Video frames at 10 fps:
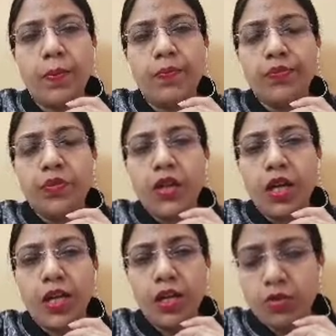
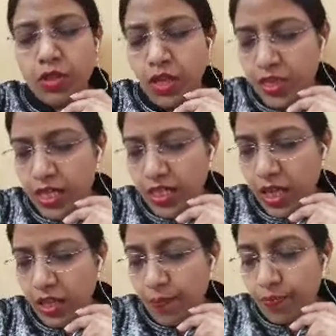accused, he says that,
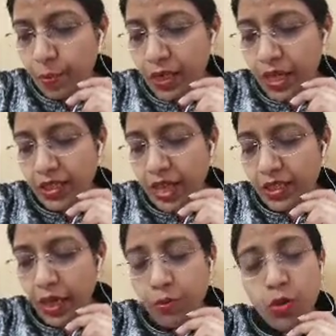but at that time
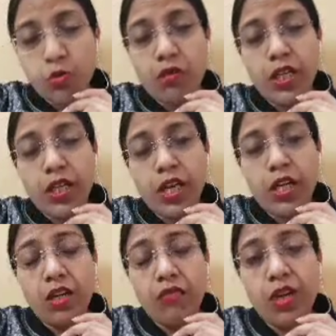you were working in a
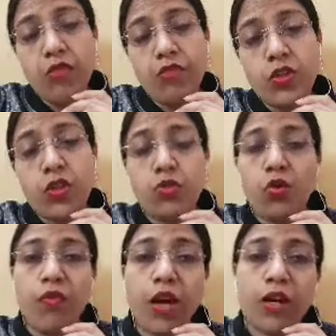field which is so far
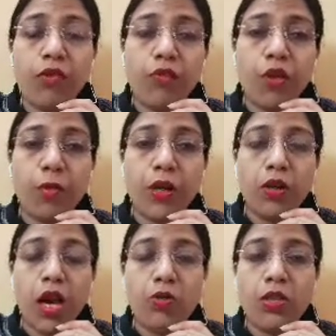away from your house,
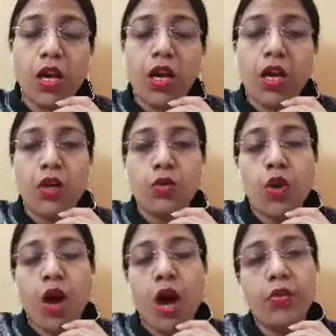so how
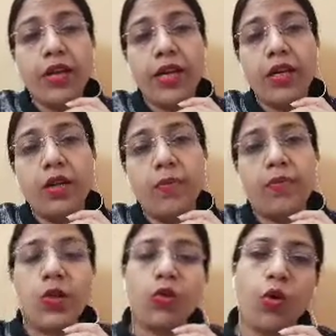did the
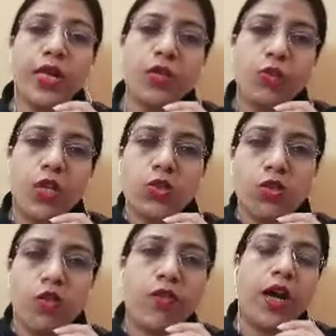noise reach so
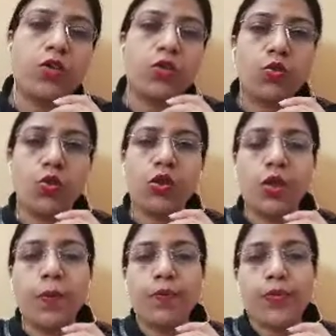far. So the
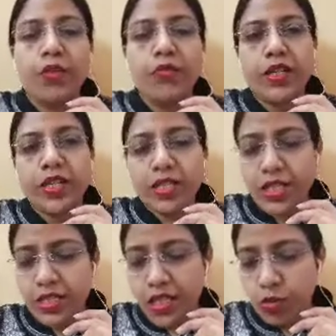witness says that
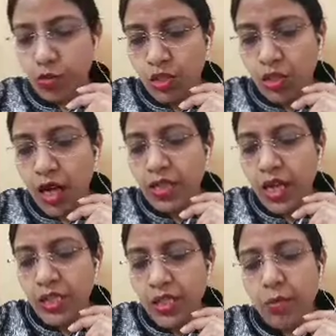no, sir, at that time
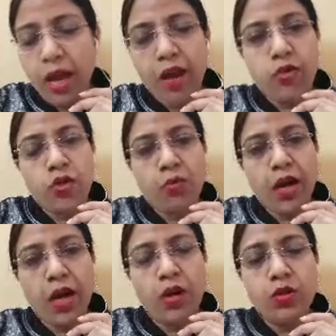I was in my house,
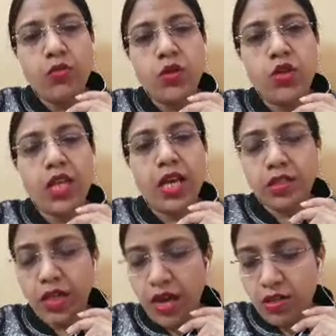which is at
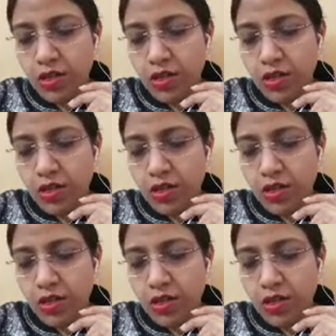a